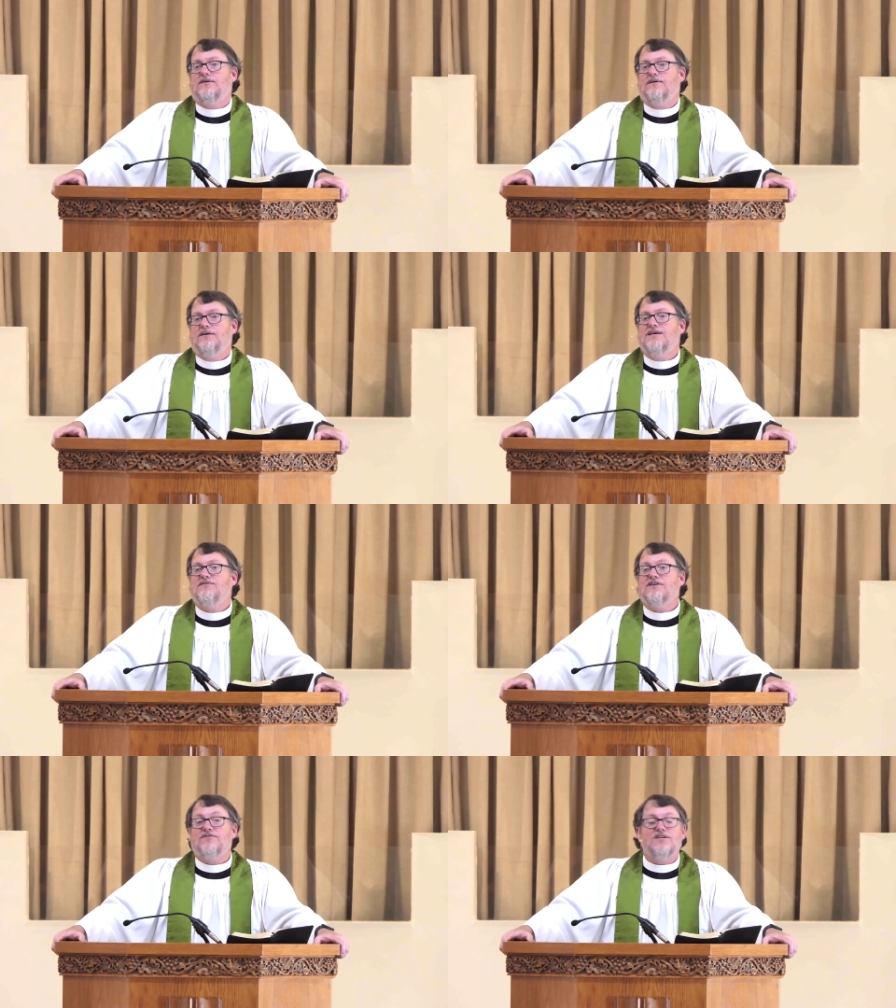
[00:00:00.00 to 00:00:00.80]
Even
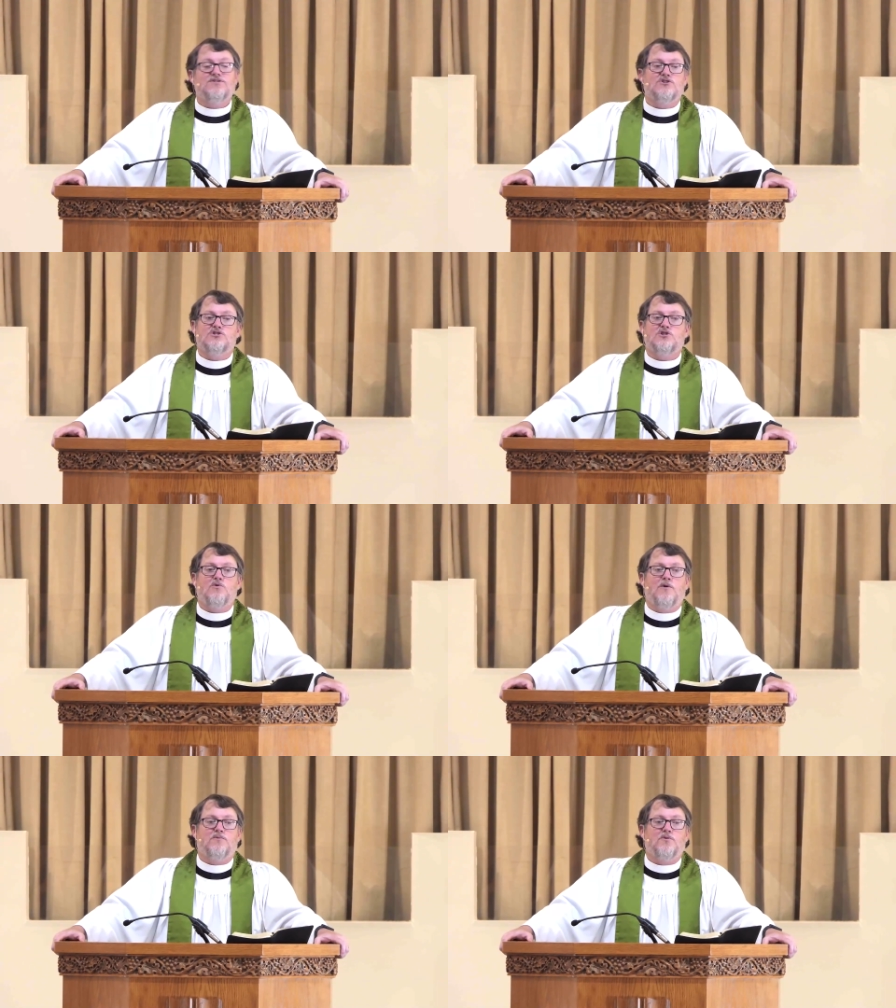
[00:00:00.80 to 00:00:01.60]
if He doesn't show
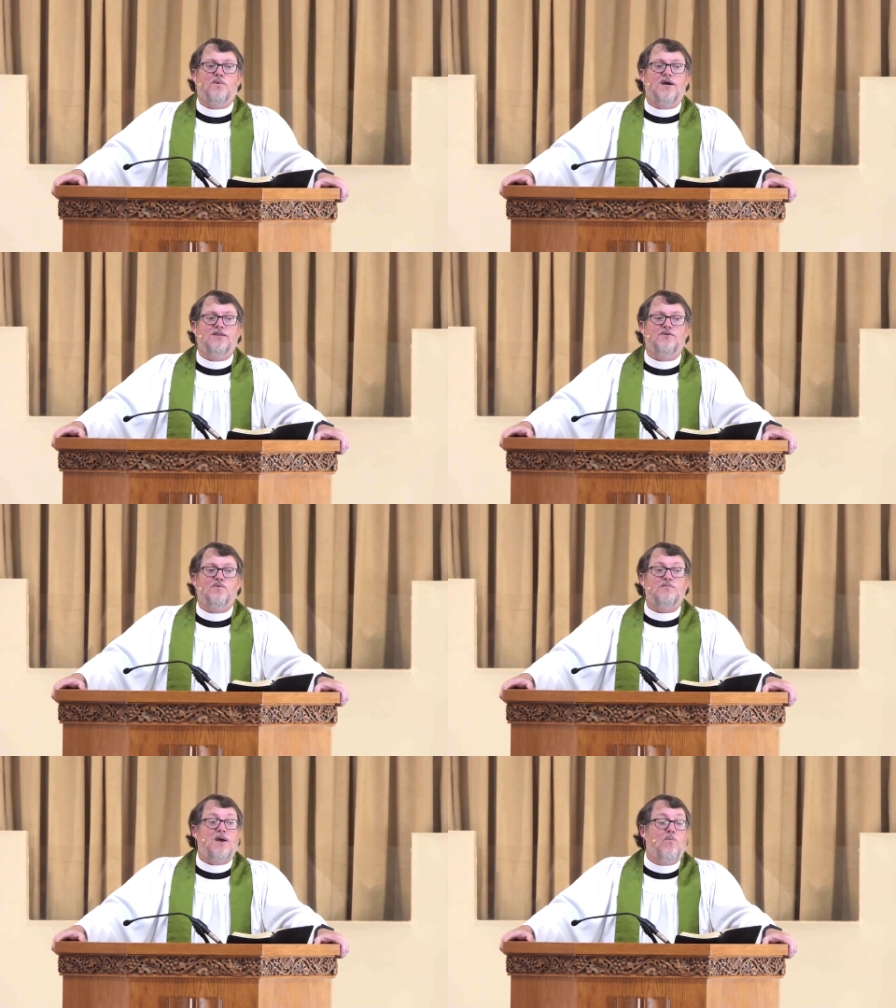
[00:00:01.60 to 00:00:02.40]
up the way that we
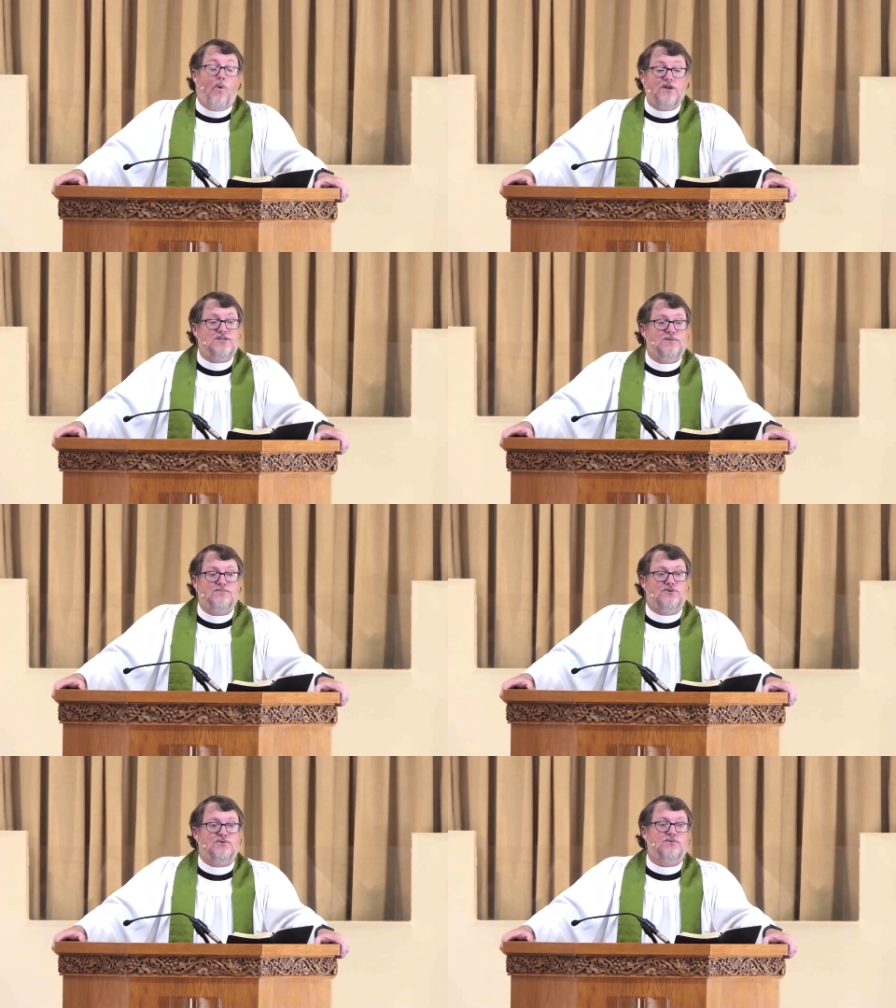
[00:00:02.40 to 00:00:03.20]
may want Him
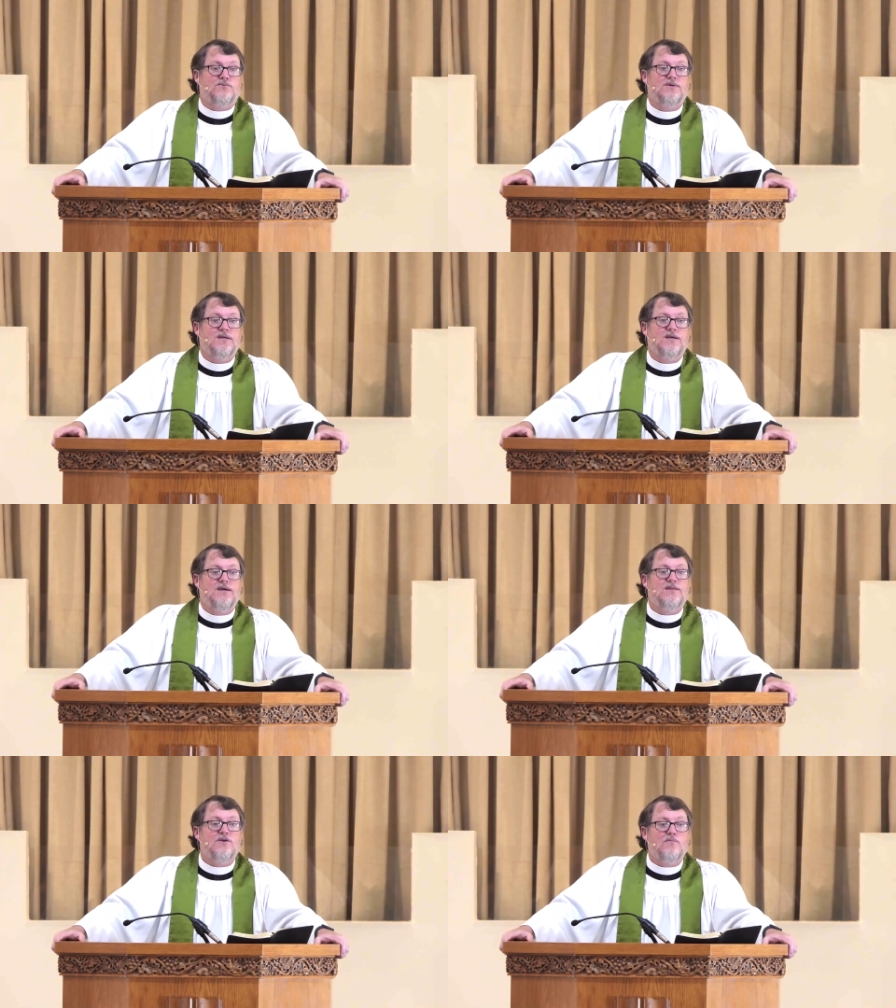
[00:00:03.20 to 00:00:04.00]
to in
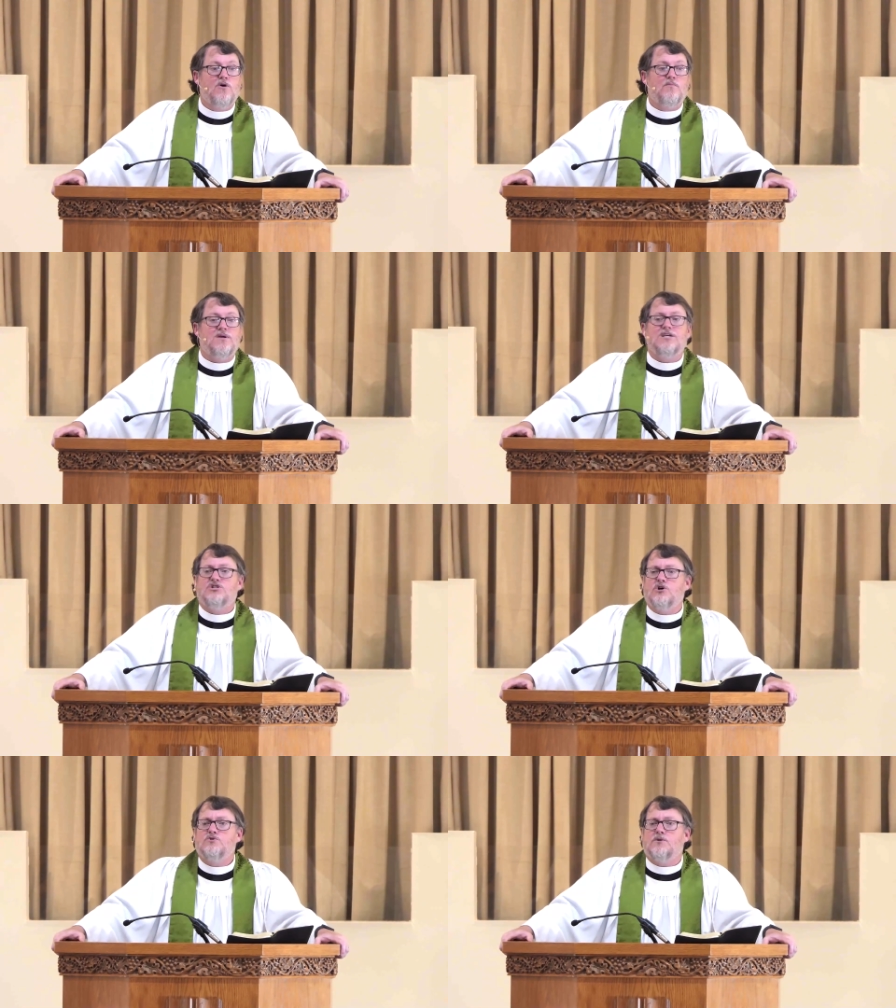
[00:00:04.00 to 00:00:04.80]
the moment, He
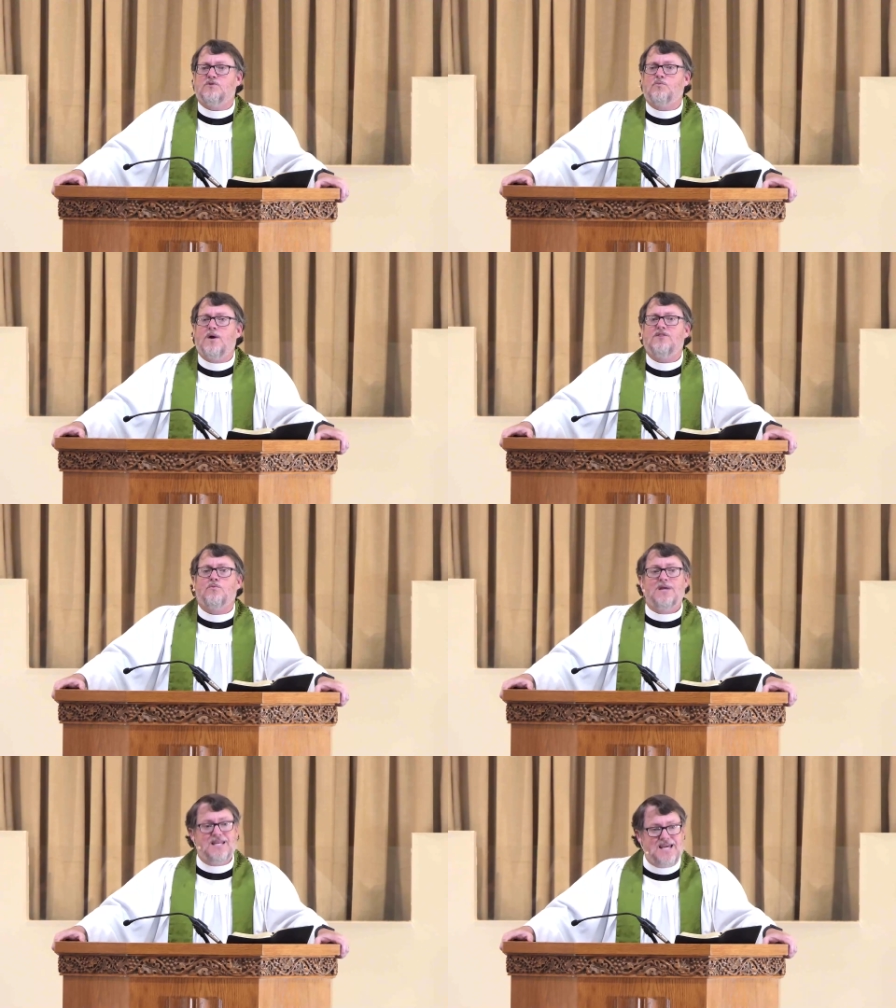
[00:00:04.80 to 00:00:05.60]
shows up the way that we
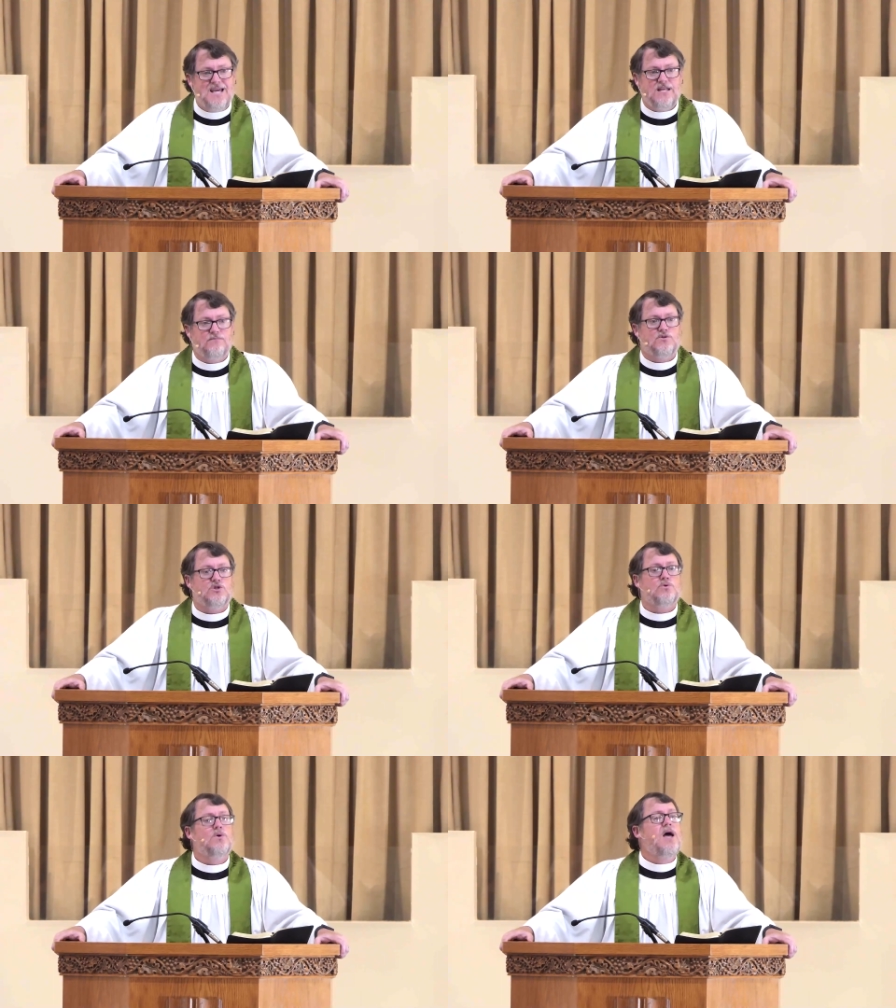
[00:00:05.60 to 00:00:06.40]
need Him
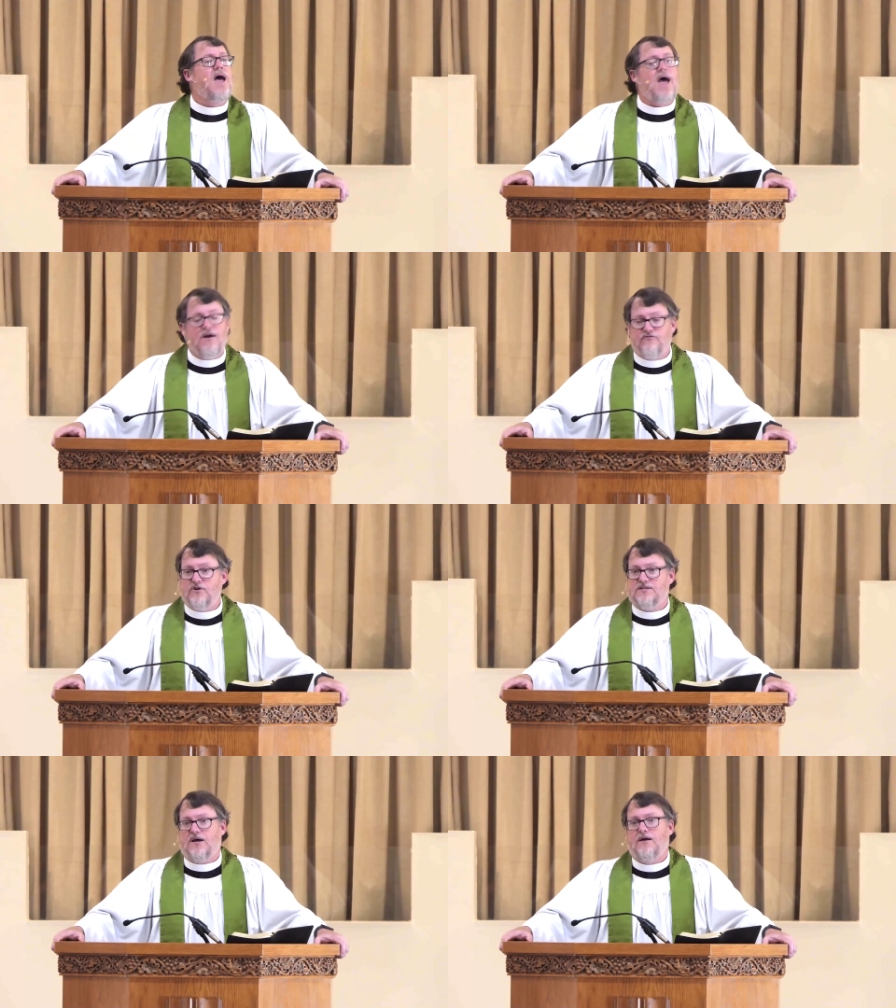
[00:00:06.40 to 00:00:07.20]
to every time.